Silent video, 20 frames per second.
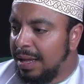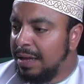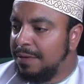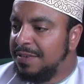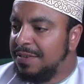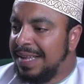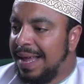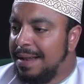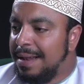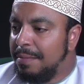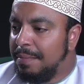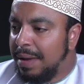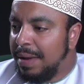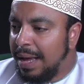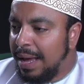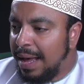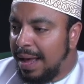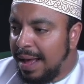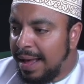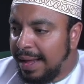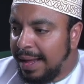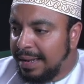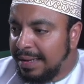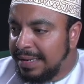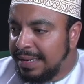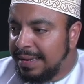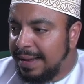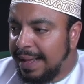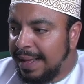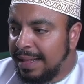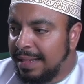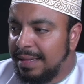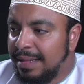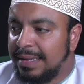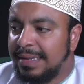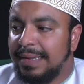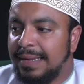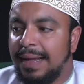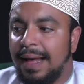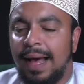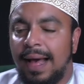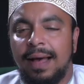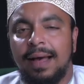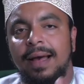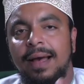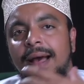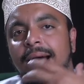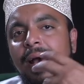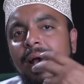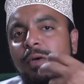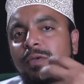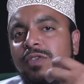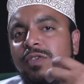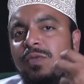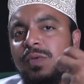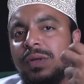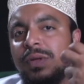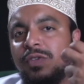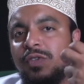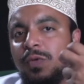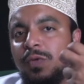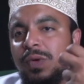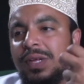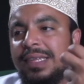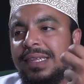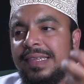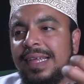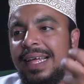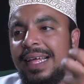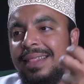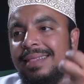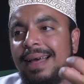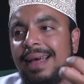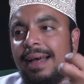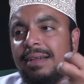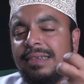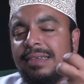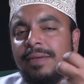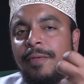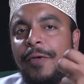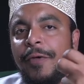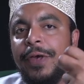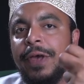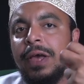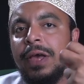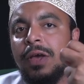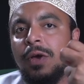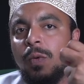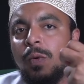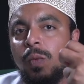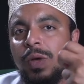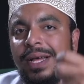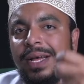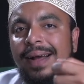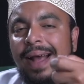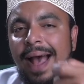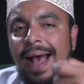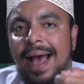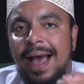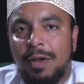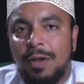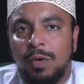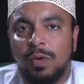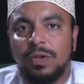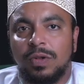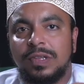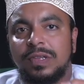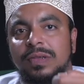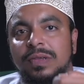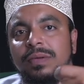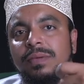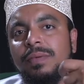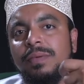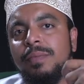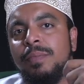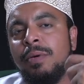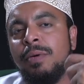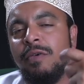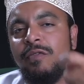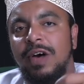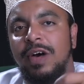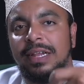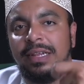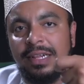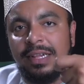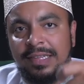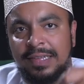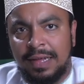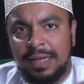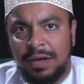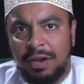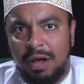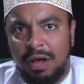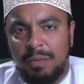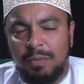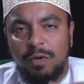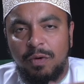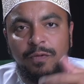If Salma ended like this, how do we say that we cannot provide its i'rab?